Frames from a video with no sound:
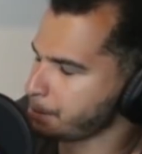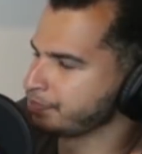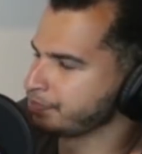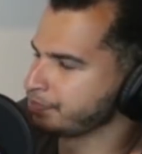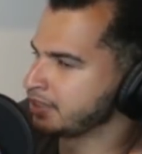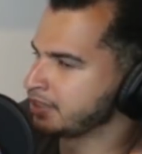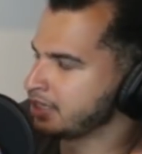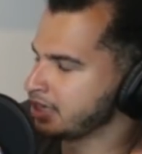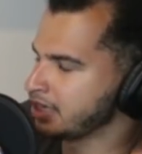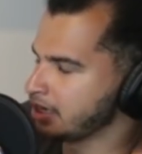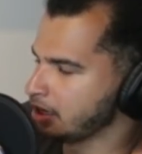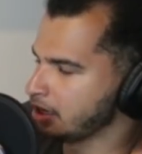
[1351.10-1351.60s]

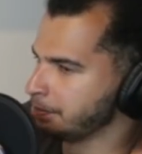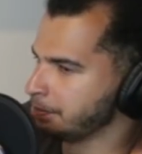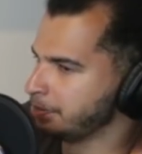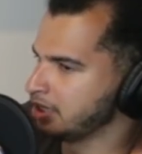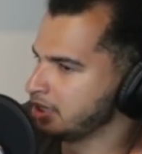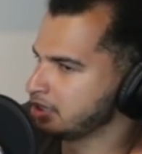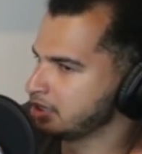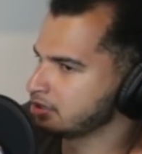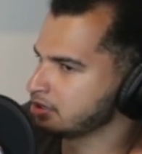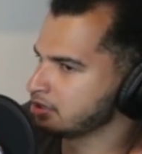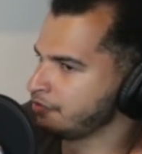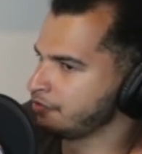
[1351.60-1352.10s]
Yeah,
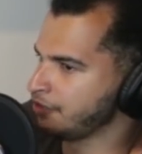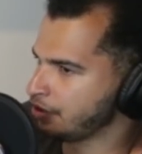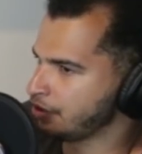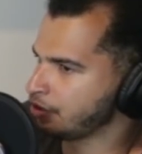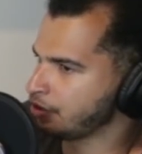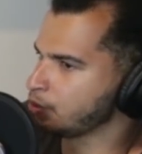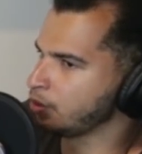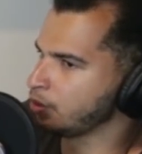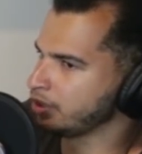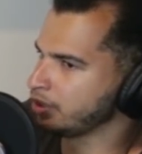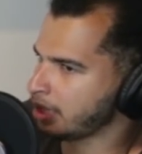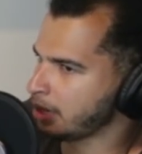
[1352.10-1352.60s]
but a
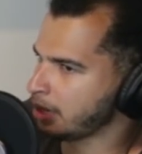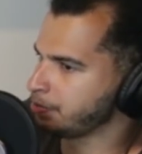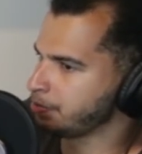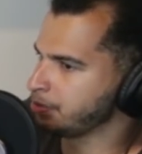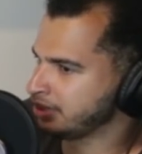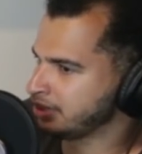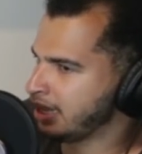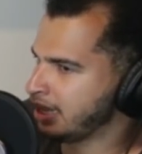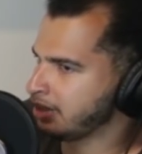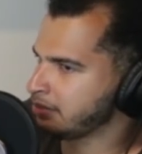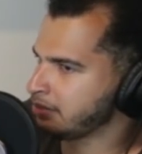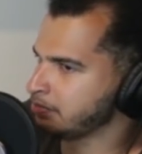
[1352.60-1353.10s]
Veyron will not
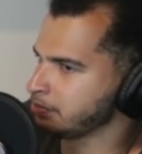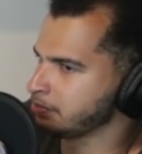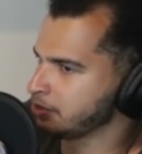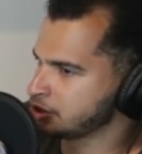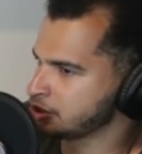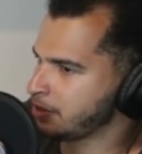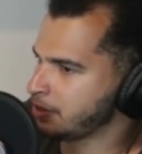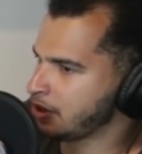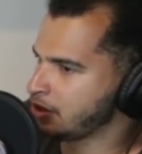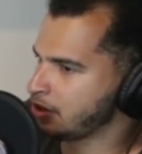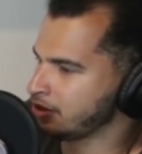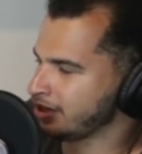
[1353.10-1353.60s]
put that much
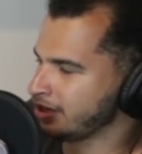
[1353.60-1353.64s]
power,